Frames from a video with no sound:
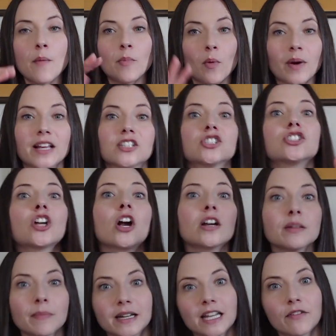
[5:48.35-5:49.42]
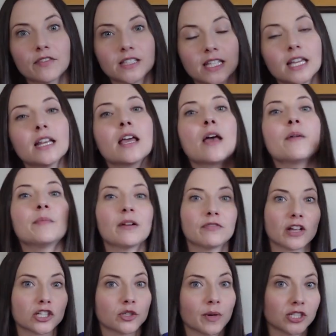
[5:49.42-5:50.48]
But when I started my deficit, my
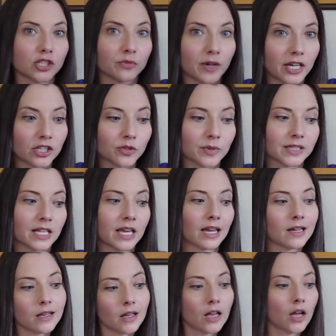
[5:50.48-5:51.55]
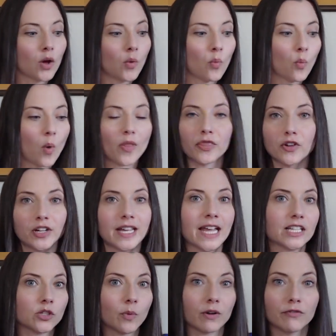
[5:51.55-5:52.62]
fluctuation range was like
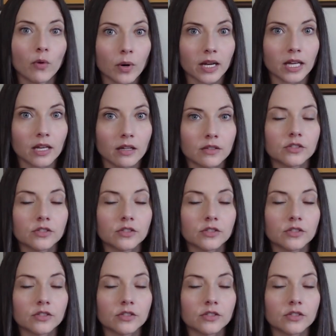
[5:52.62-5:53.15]
138 to 140.